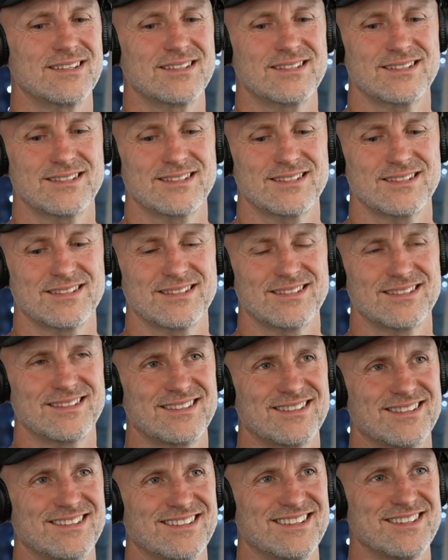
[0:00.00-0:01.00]
or it was a
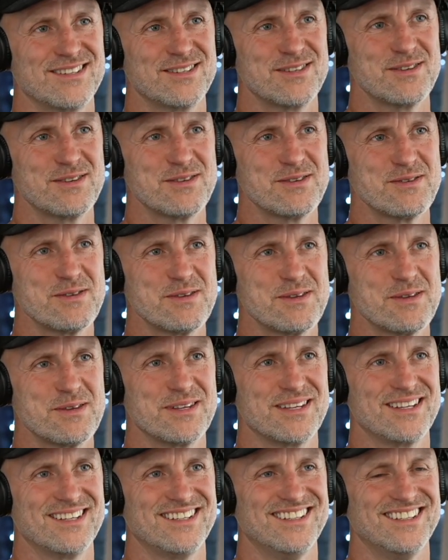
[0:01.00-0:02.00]
joke,
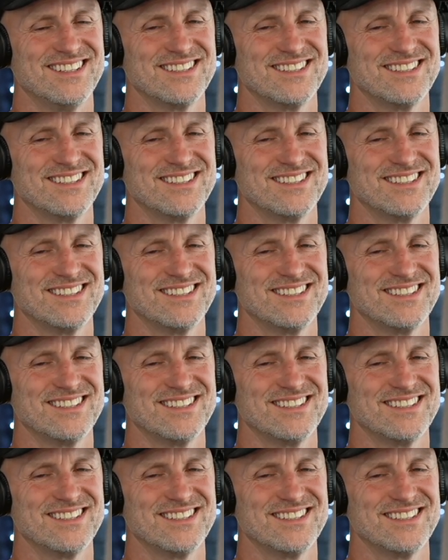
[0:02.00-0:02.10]
or...